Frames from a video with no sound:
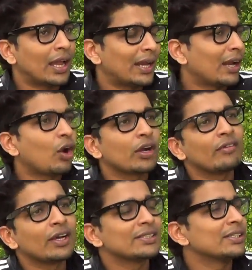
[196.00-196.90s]
analog
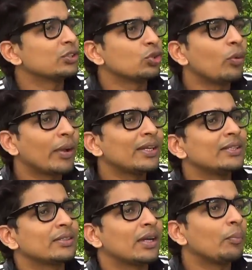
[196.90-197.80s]
devices, so
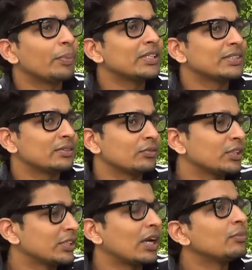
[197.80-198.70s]
many companies
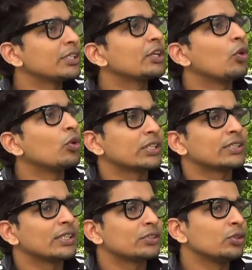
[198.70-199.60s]
which comes in core
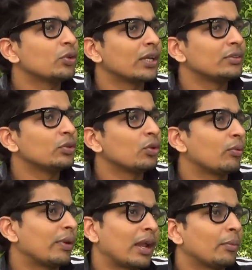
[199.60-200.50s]
sector, so you can, you know,
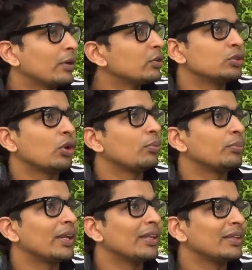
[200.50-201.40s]
grab a good job
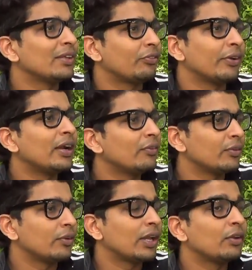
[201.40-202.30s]
in the field
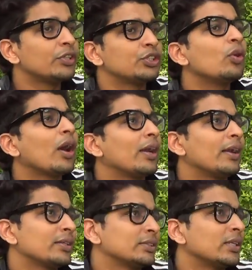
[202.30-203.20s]
in which you are
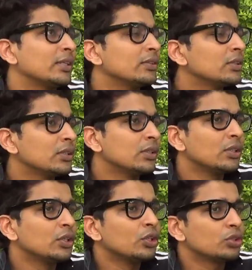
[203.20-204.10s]
interested
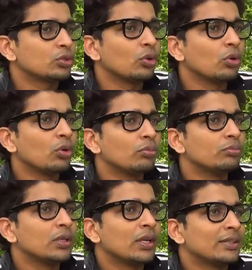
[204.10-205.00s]
in. So
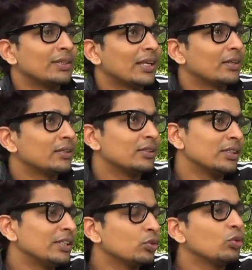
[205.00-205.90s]

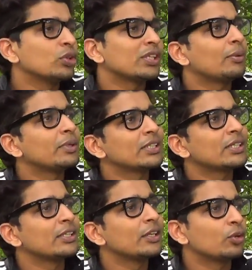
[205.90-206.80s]
those are
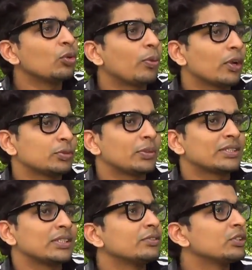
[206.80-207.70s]
basically the two
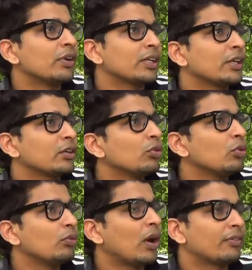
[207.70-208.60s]
prospects in which one can
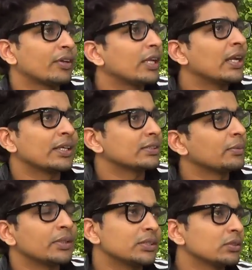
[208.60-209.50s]
go after the GATE
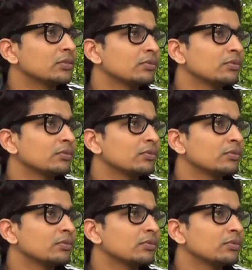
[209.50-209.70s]
examination.